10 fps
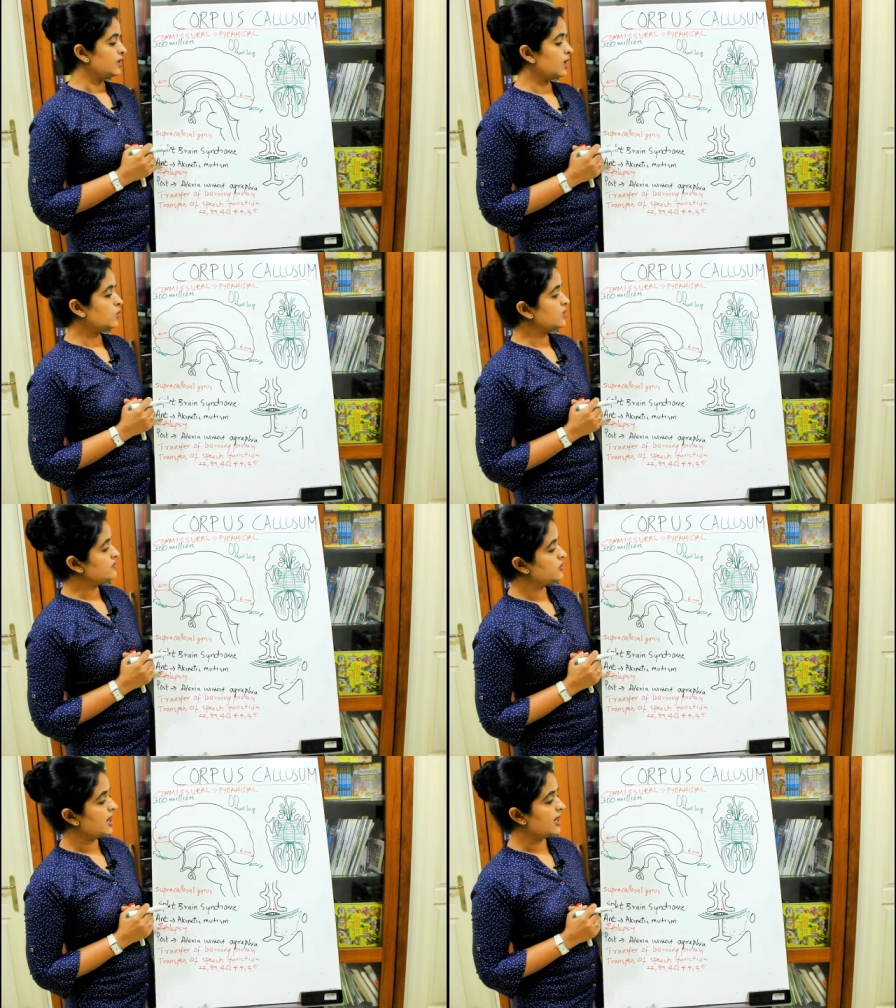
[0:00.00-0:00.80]
Now
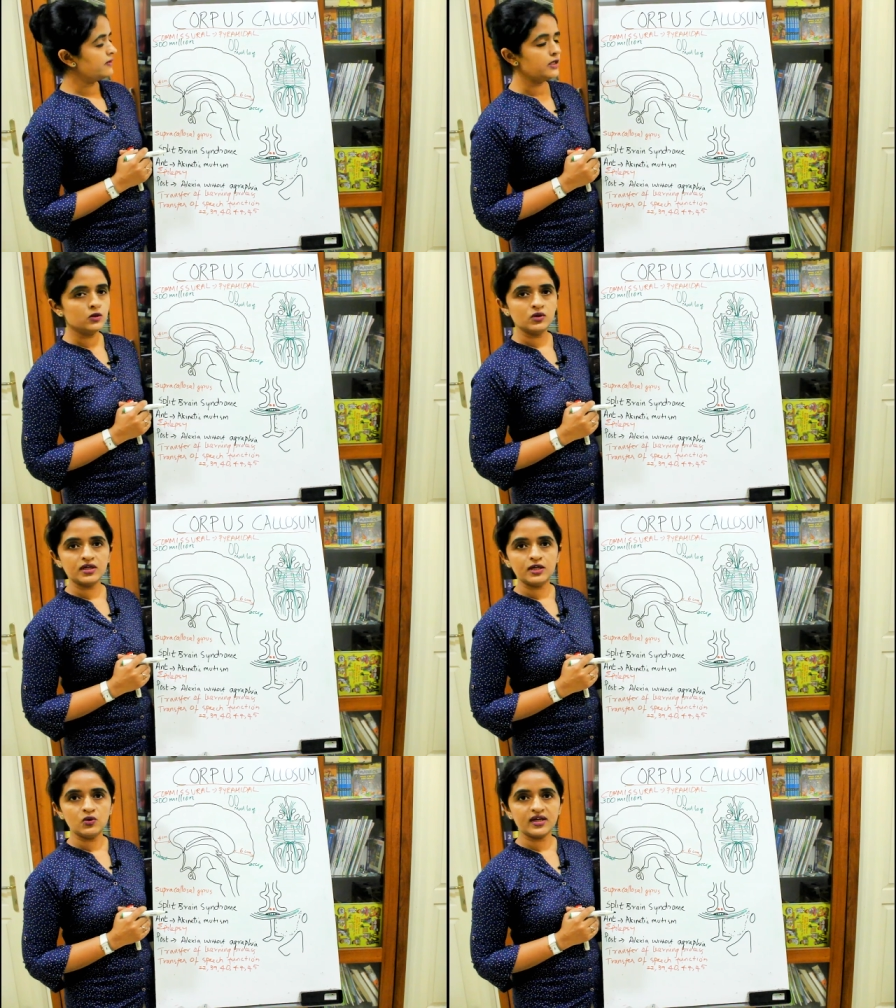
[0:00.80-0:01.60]
if you have a
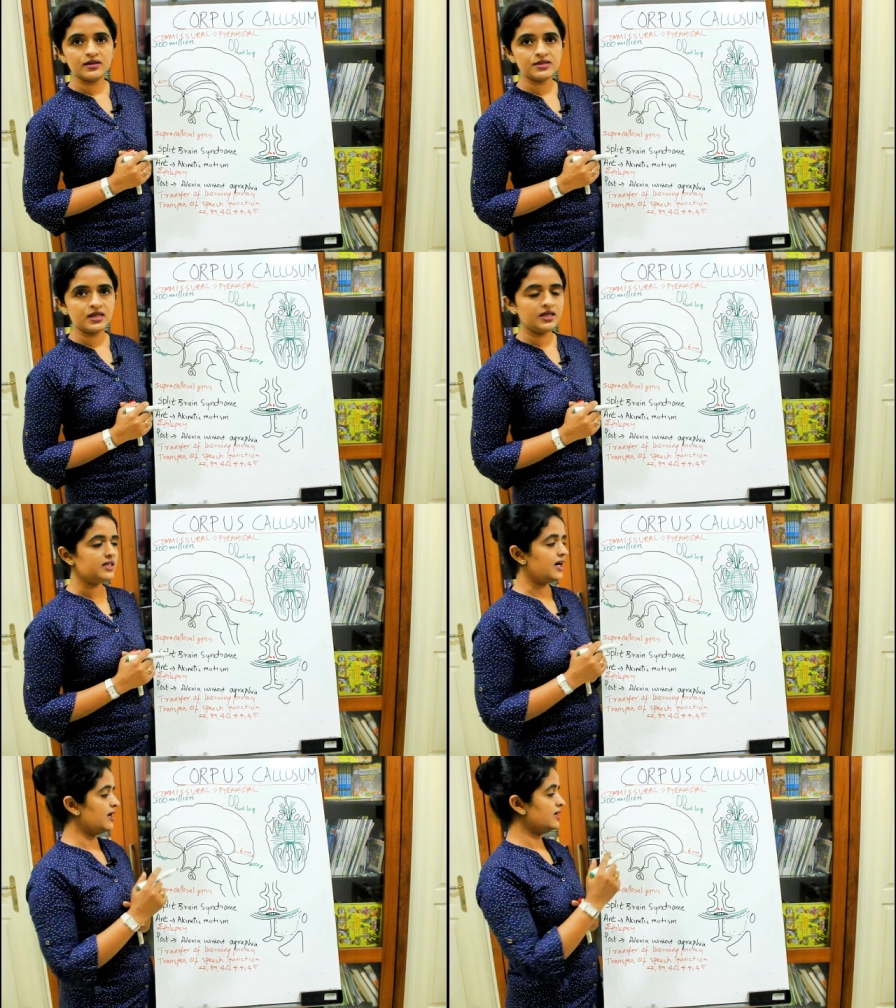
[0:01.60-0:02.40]
look you can
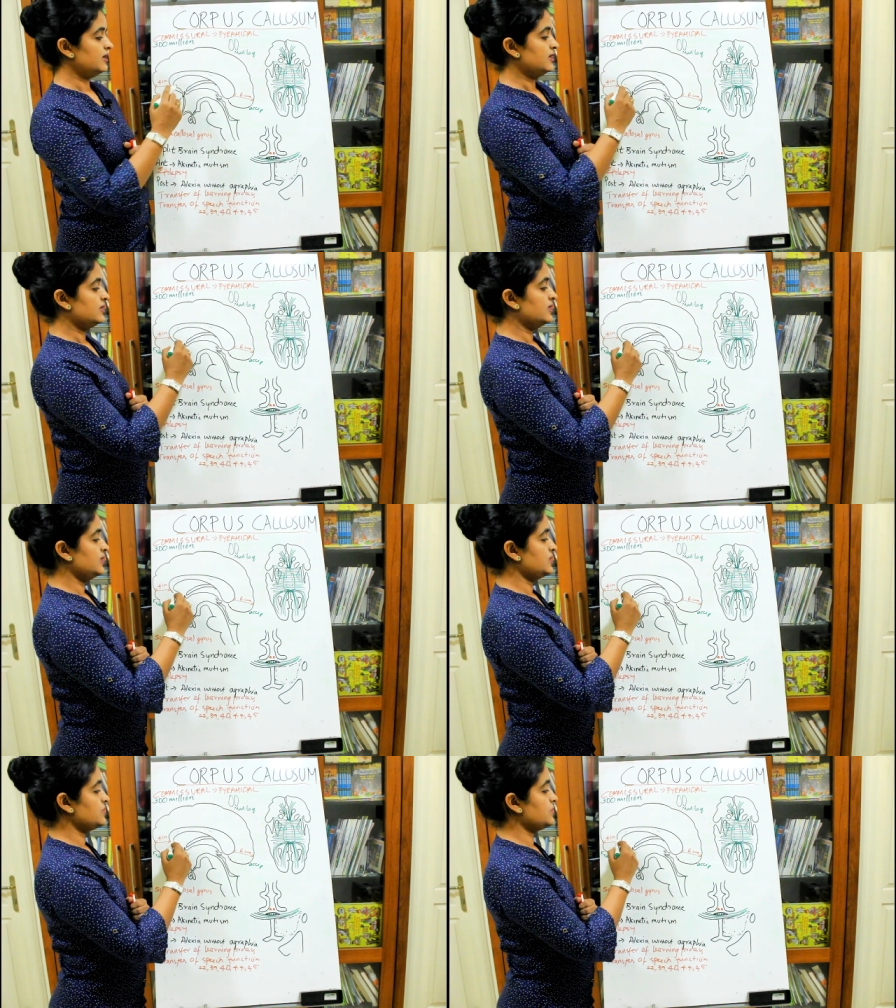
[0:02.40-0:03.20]
see that
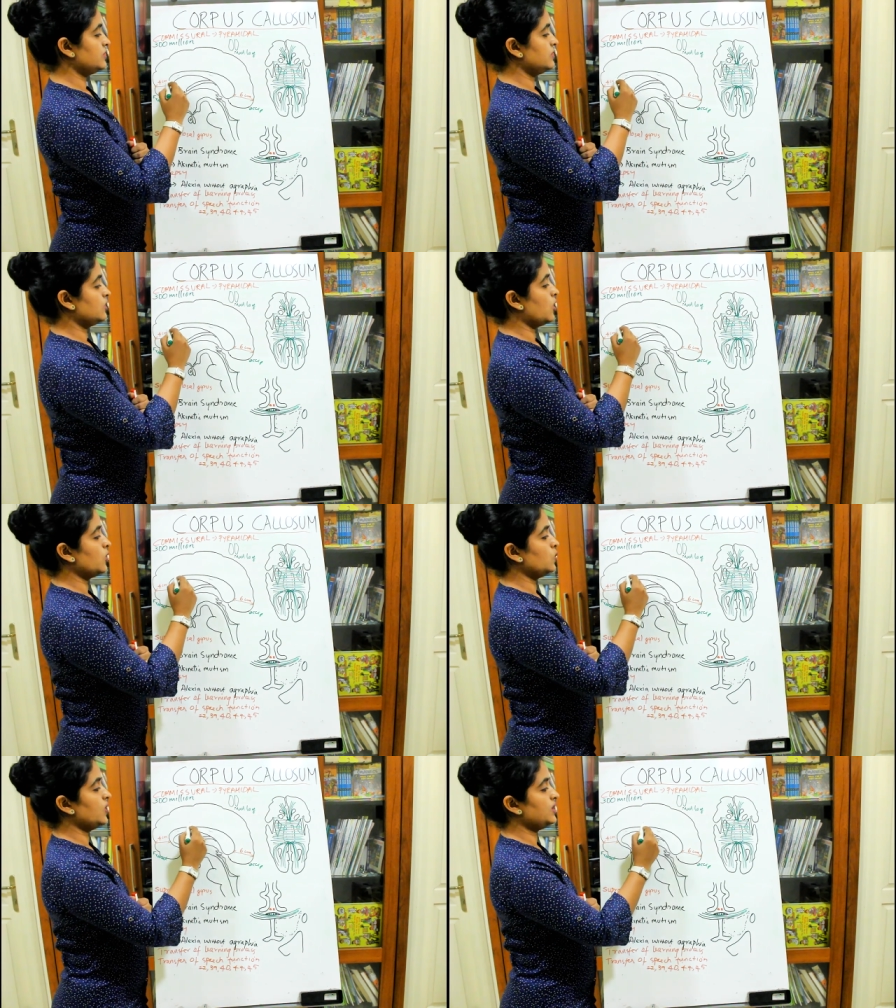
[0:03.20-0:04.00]
the, it is
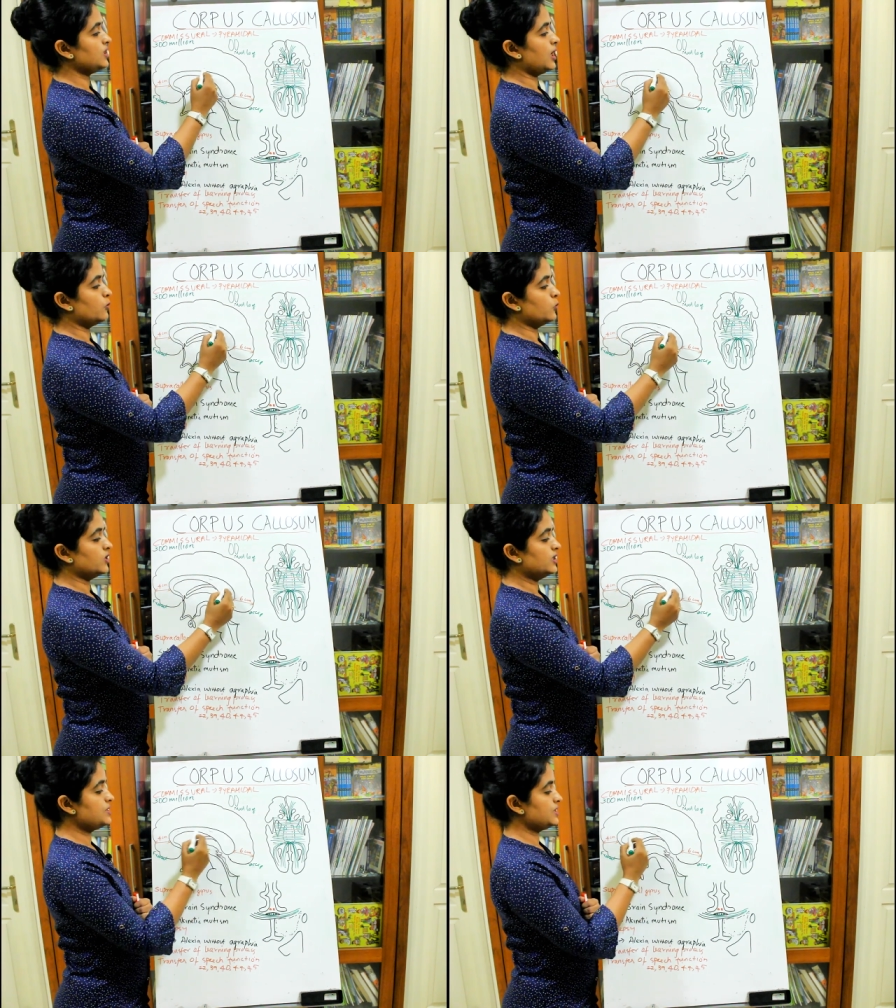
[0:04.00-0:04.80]
convex
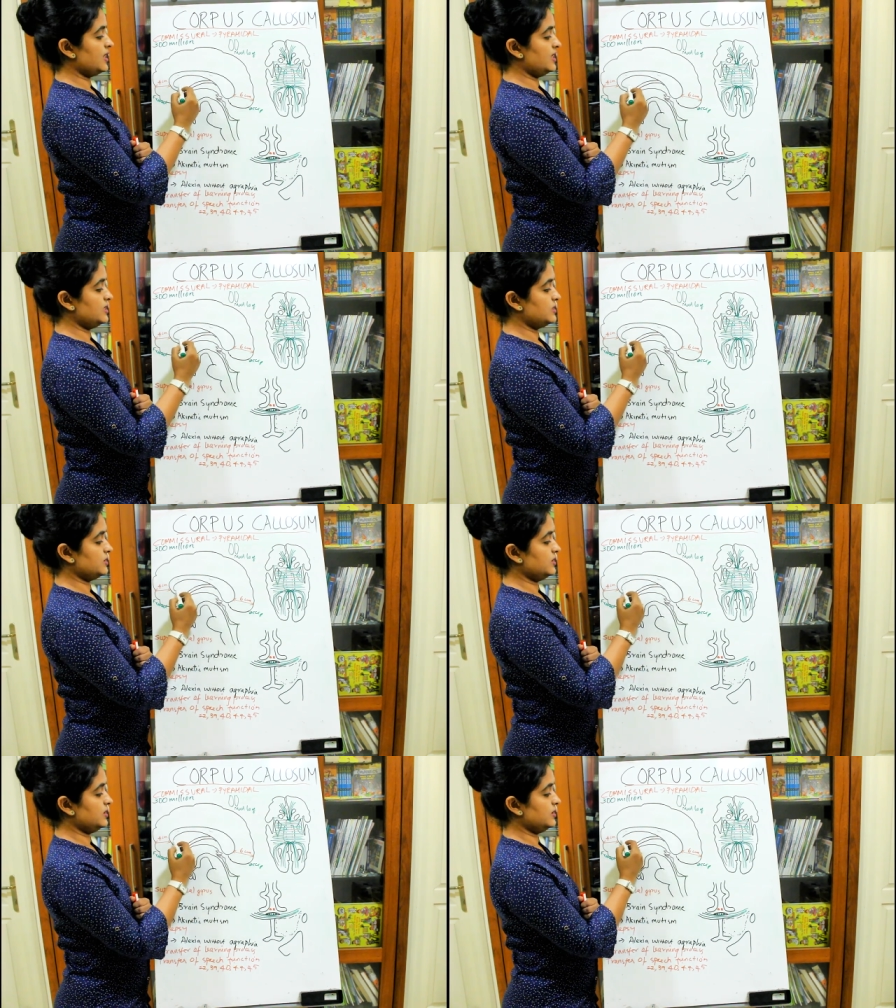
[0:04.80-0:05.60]
upwards and it,
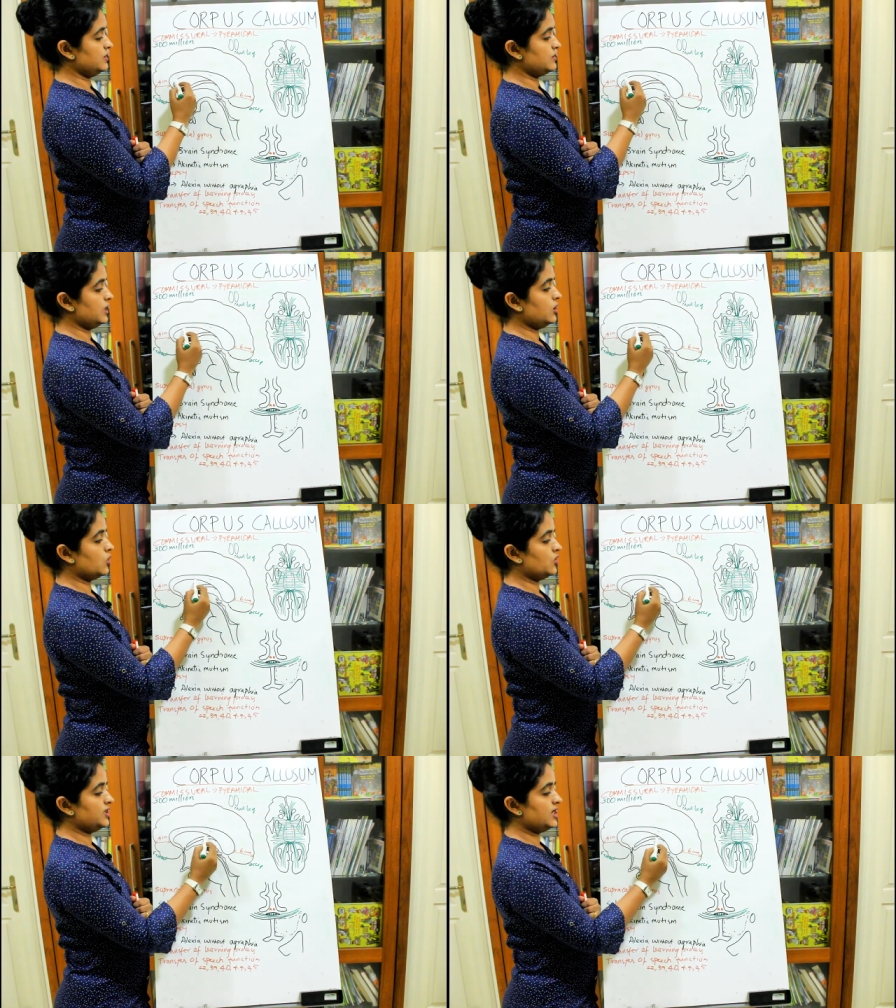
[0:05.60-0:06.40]
uh, there is a
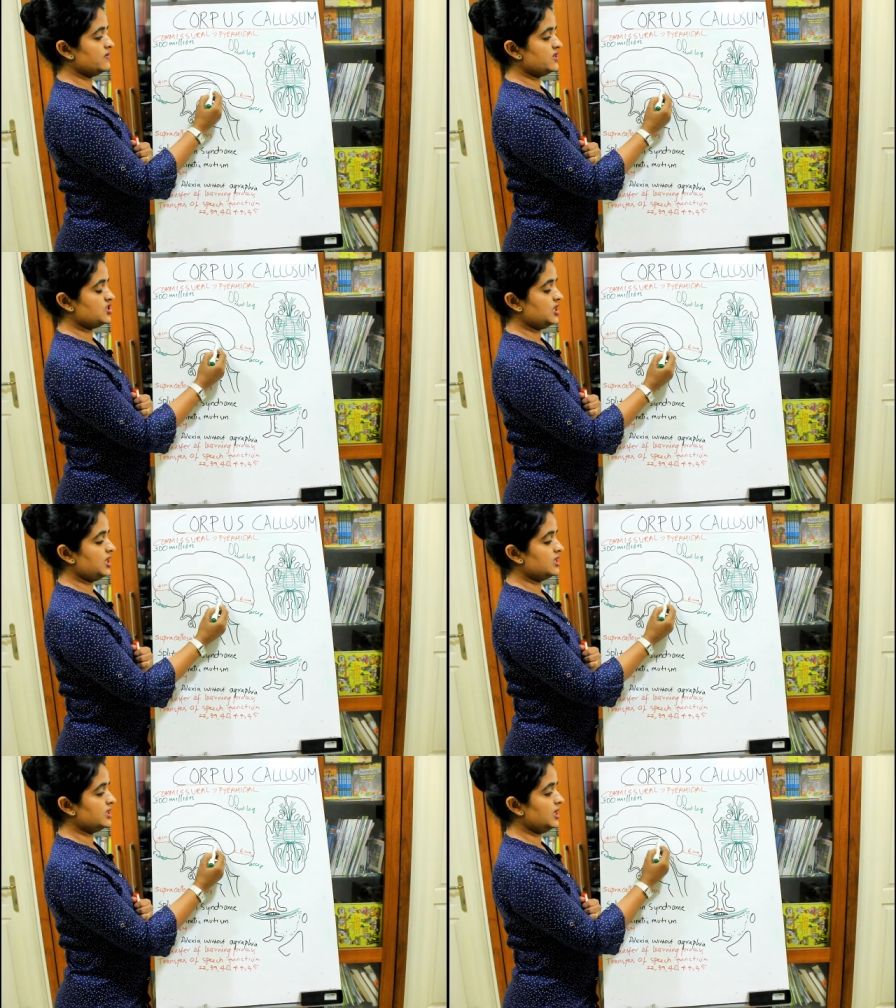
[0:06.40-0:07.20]
concavity
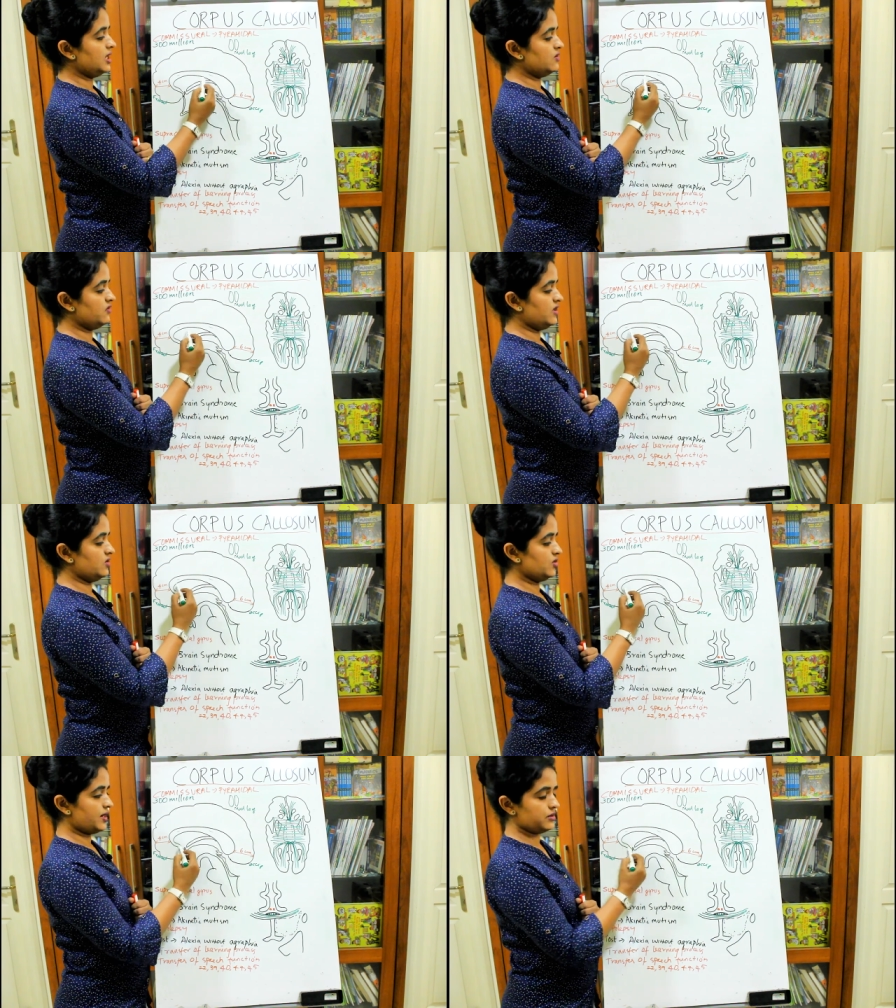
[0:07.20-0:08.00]
in the
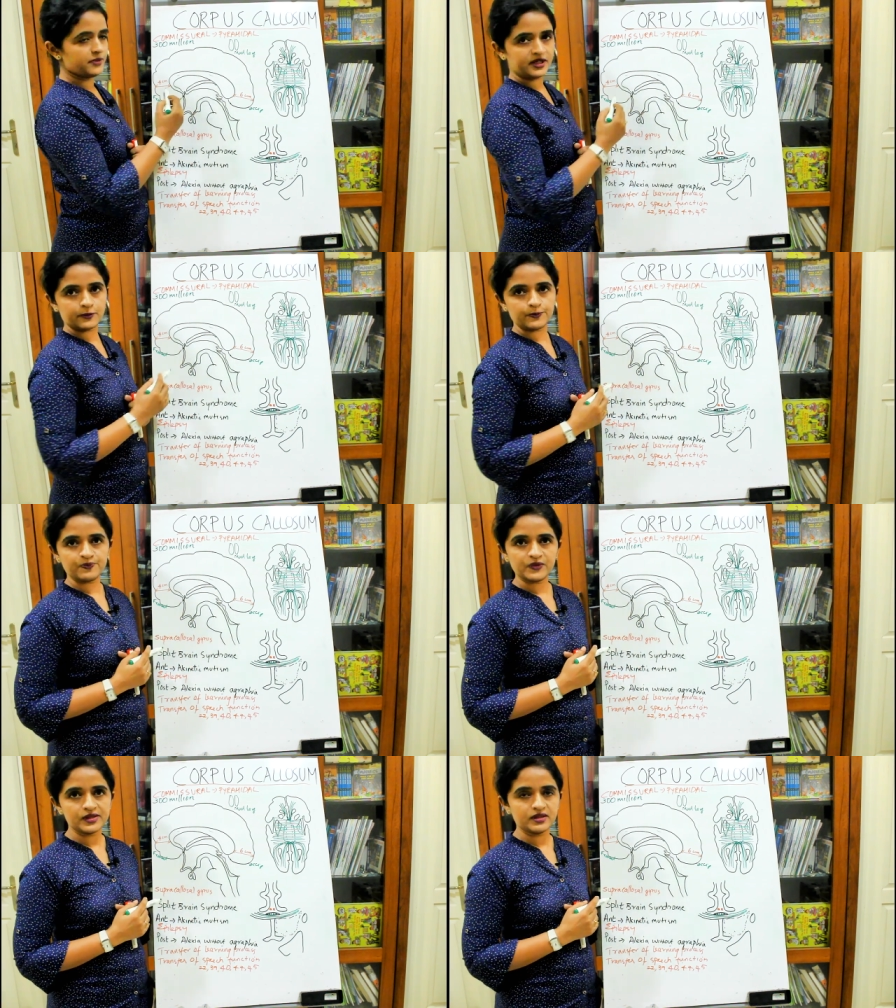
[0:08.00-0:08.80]
inferior aspect
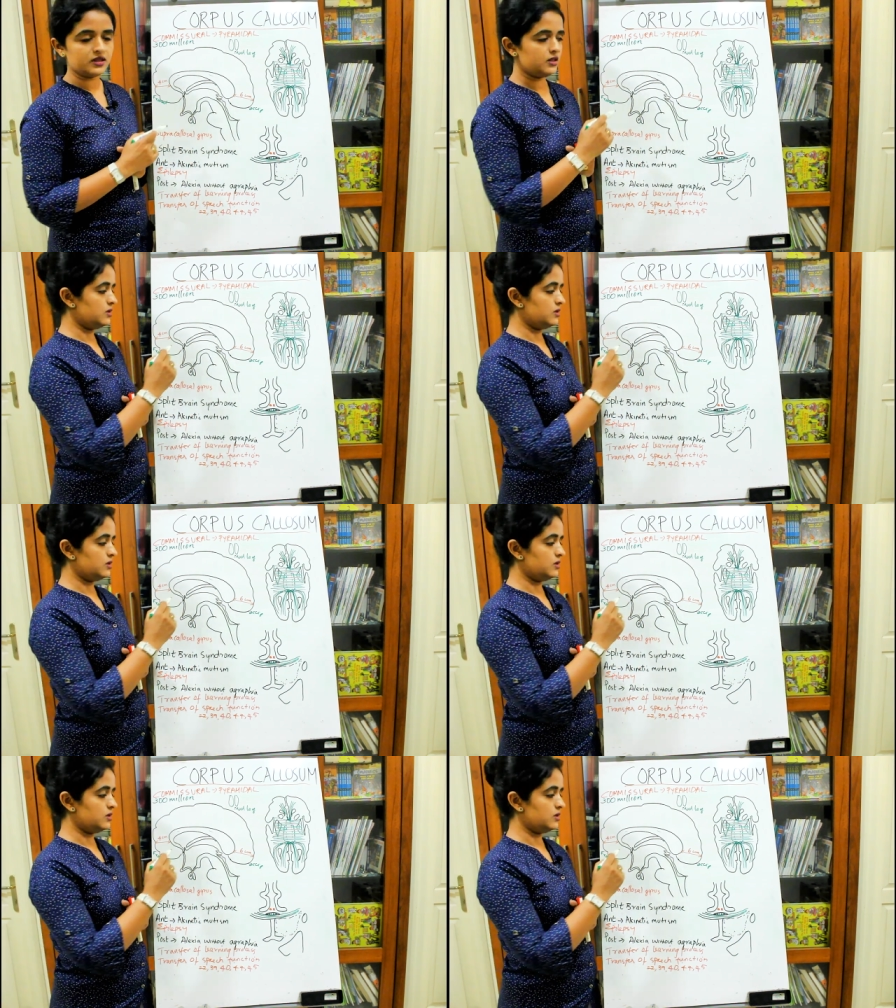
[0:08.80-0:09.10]
isn't it?